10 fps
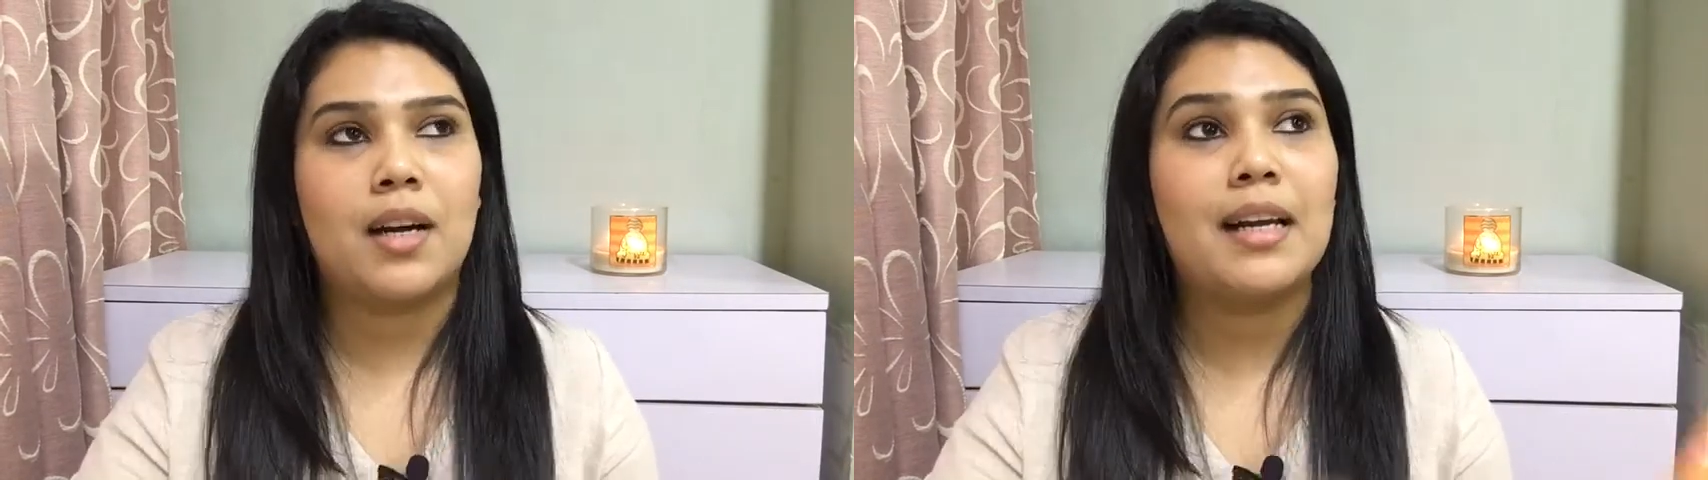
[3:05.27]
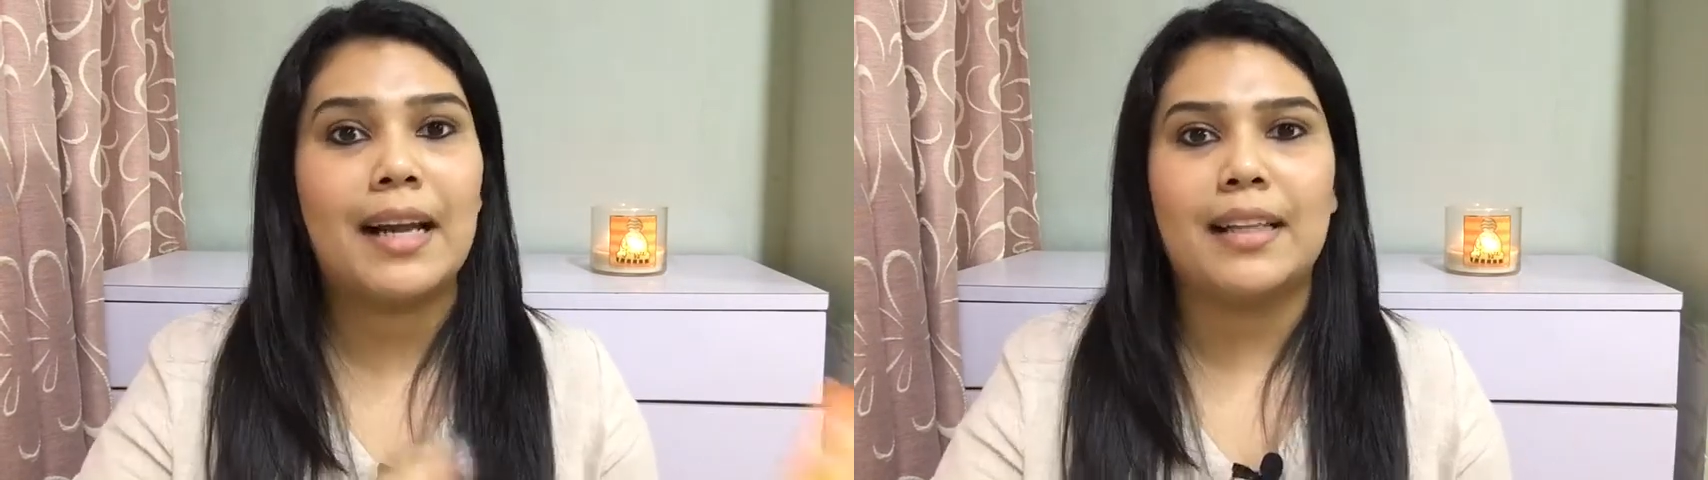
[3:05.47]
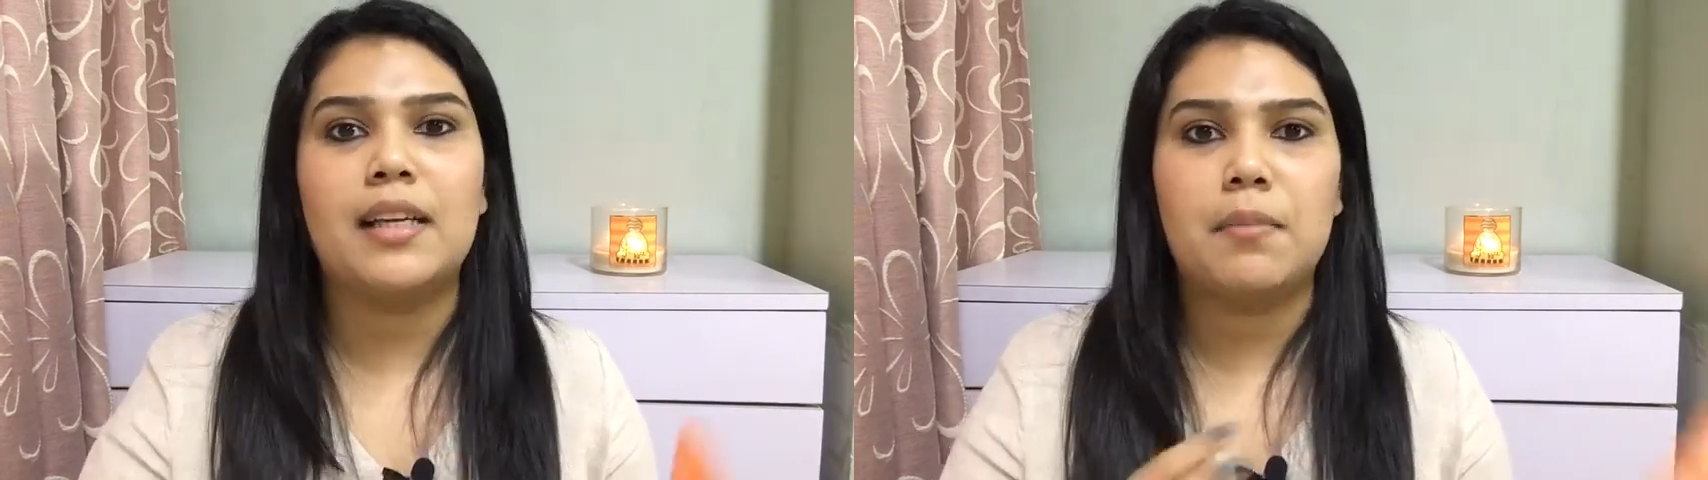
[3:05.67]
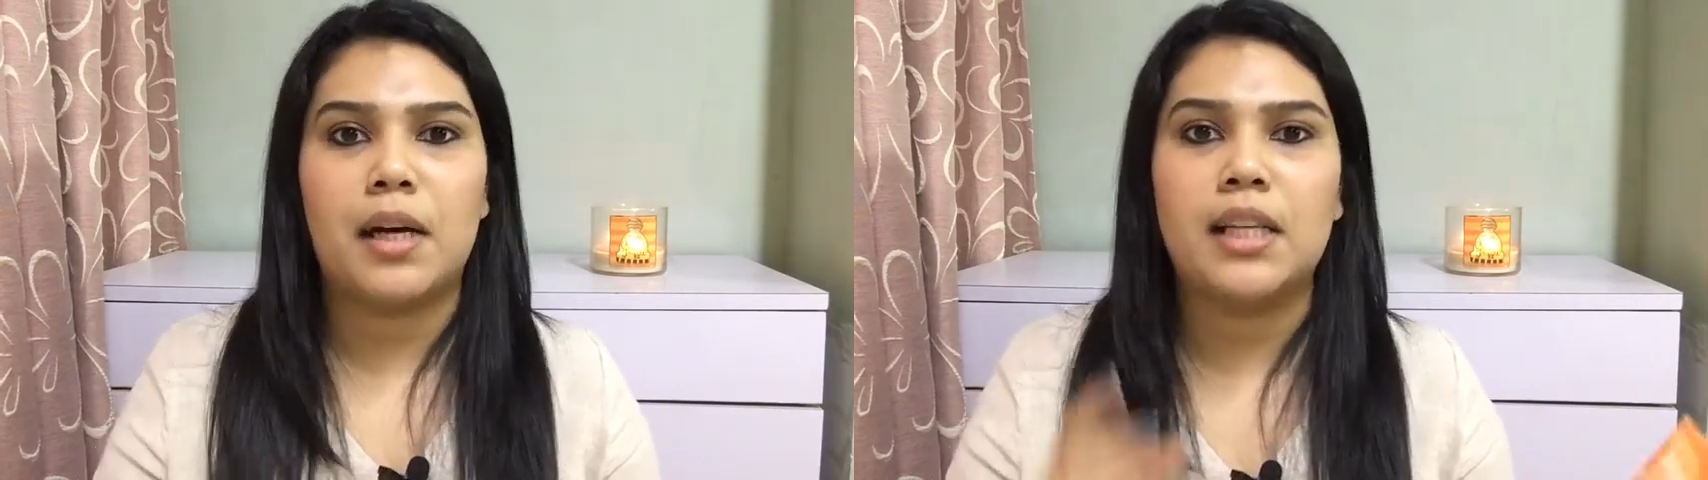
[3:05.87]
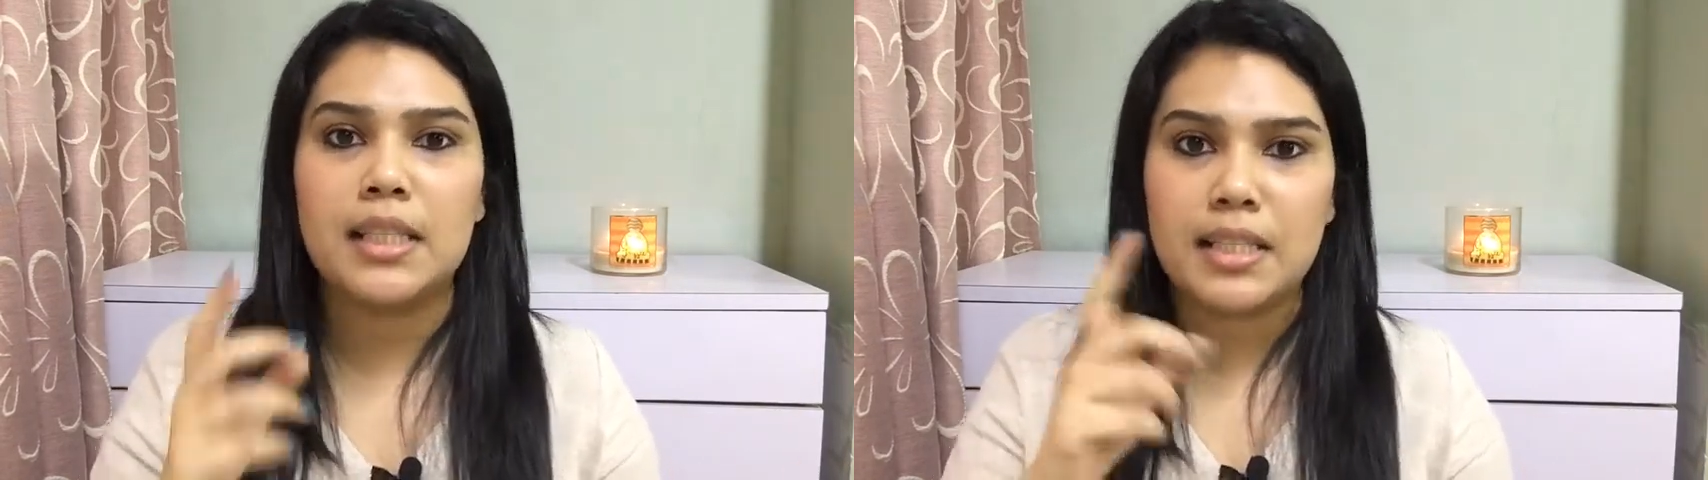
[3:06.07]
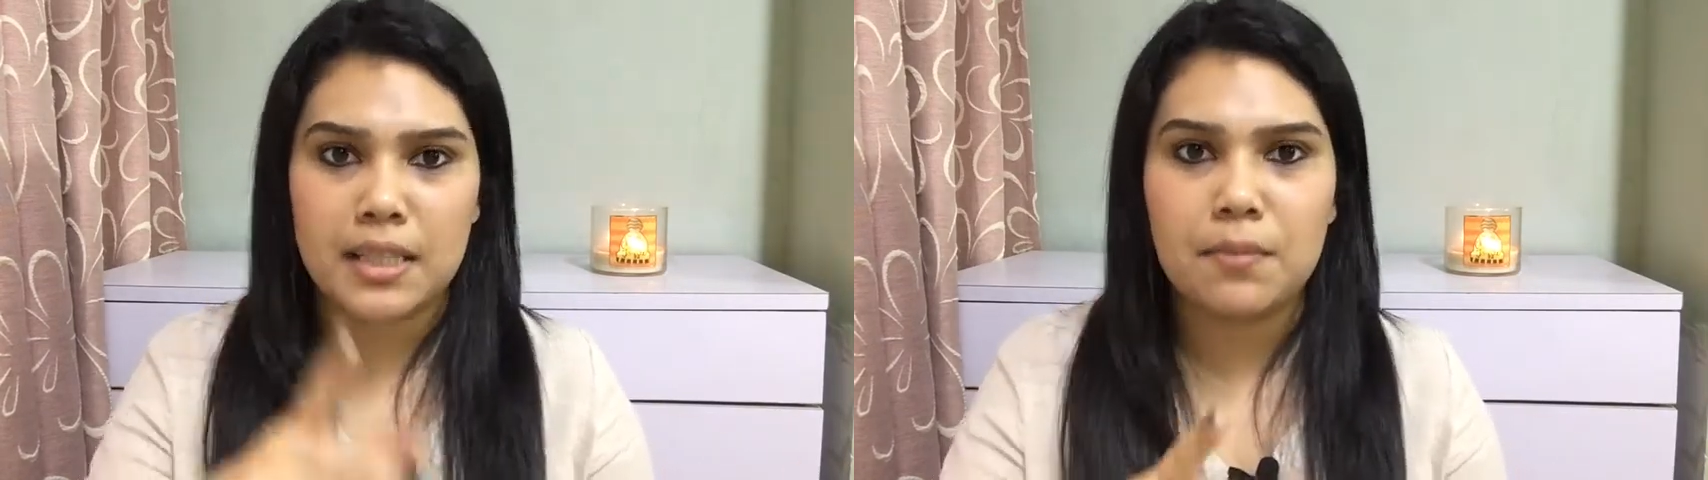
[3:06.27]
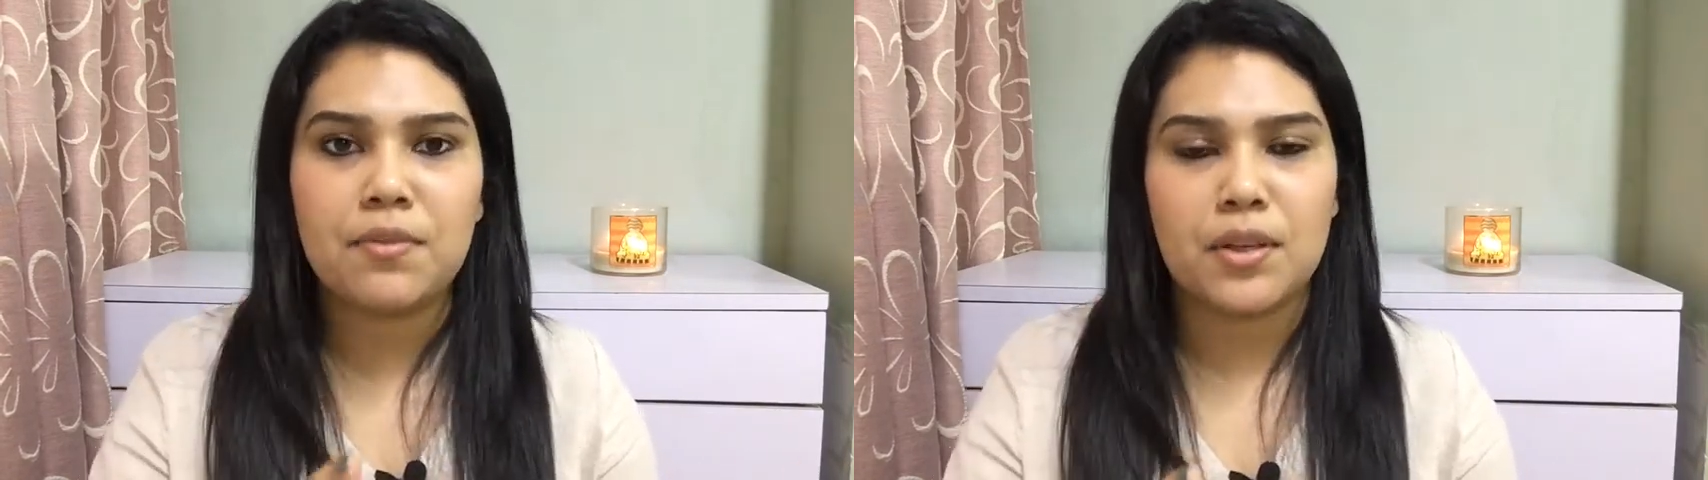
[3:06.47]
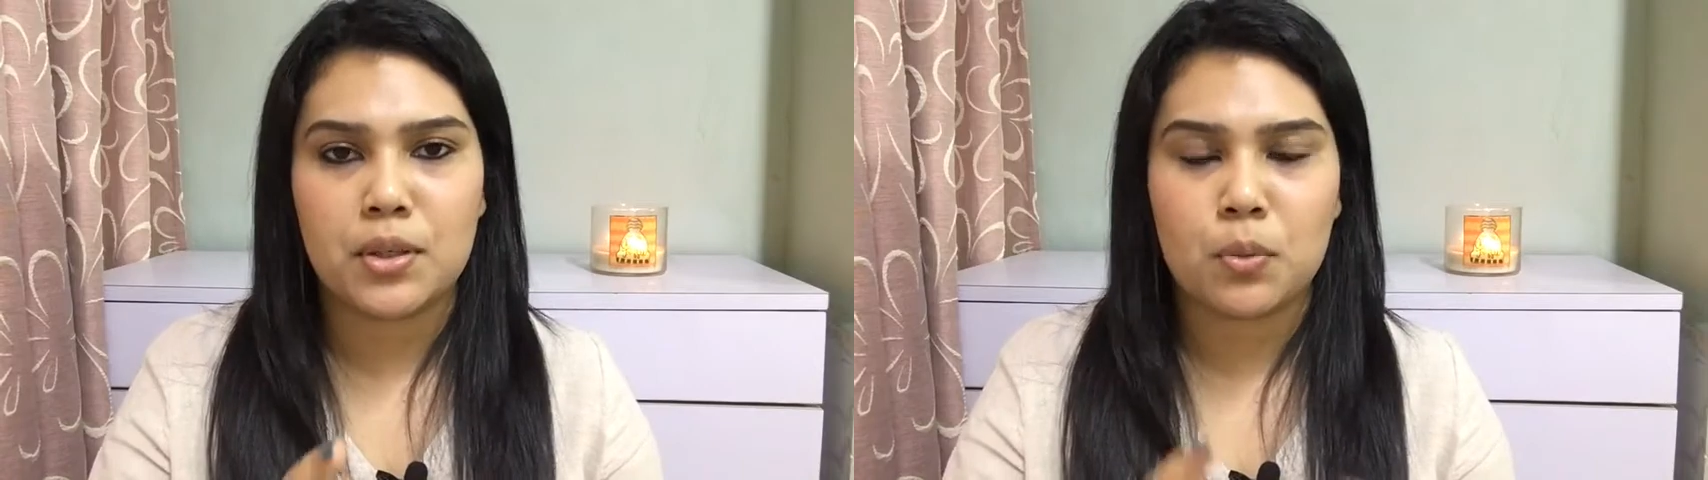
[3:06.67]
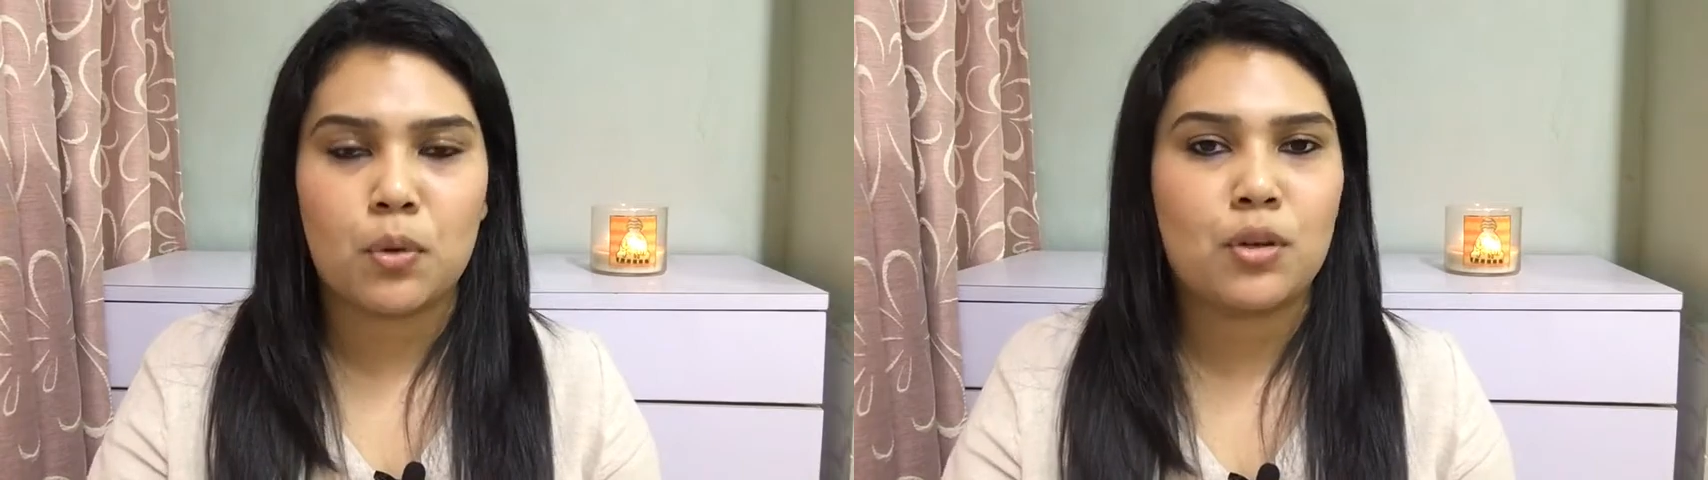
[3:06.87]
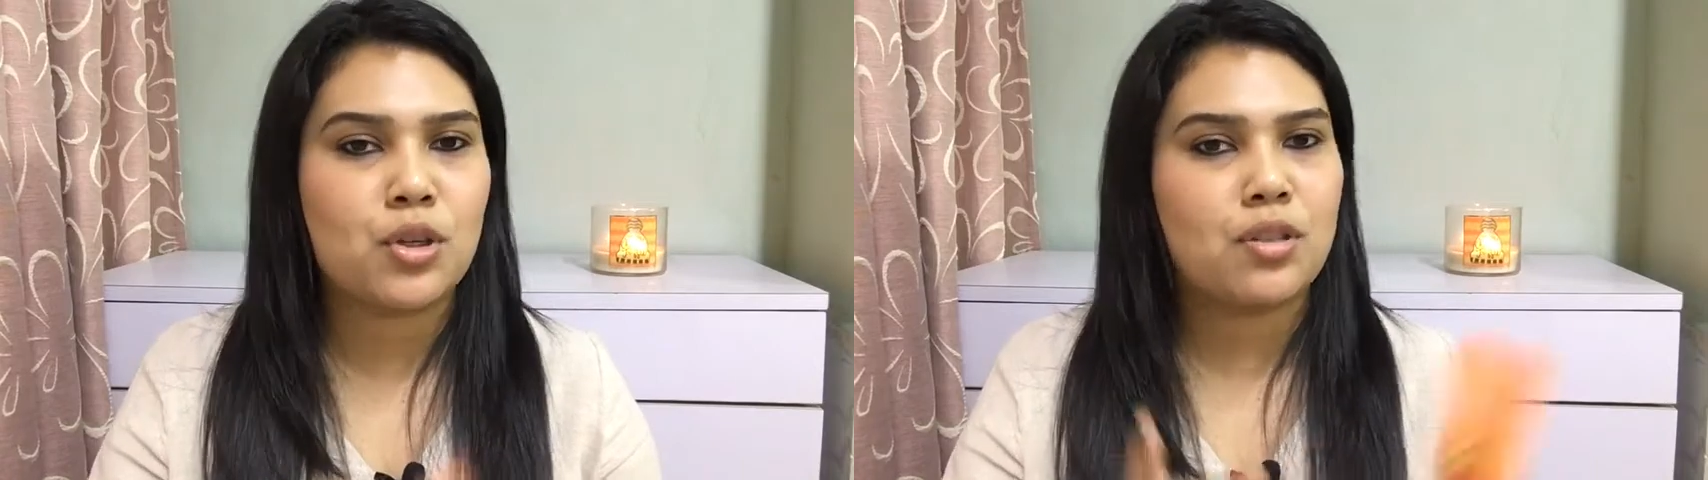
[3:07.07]
Unlike the Himalaya Neem face
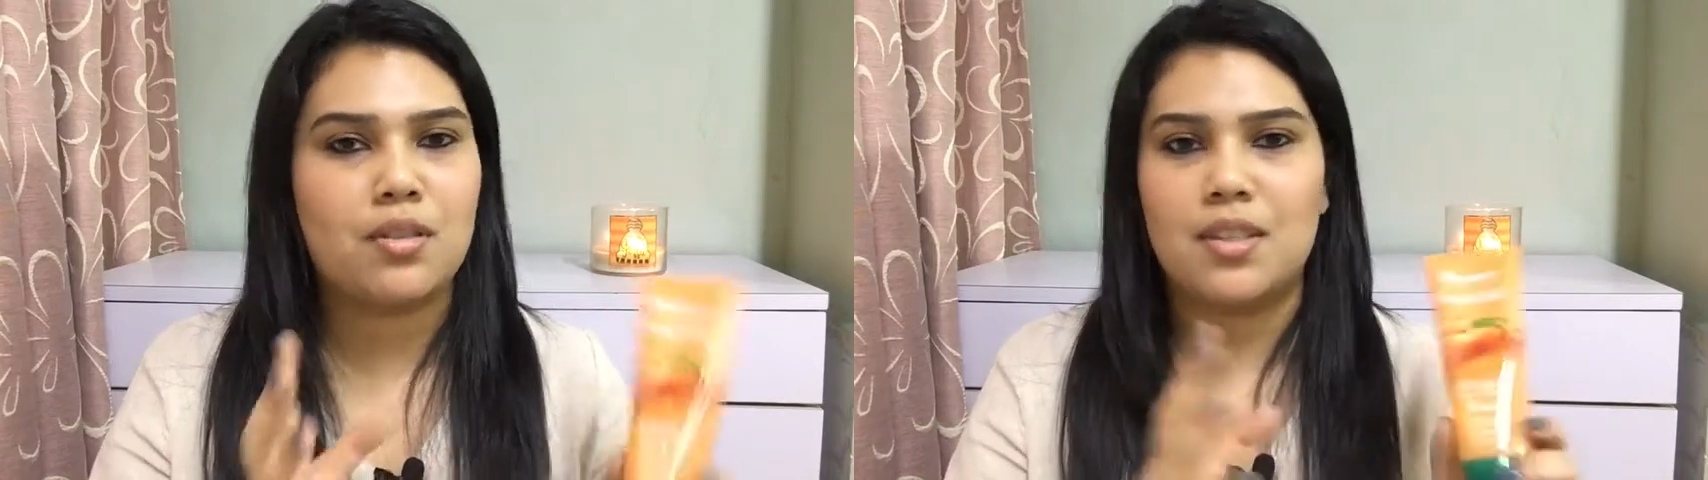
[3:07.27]
wash,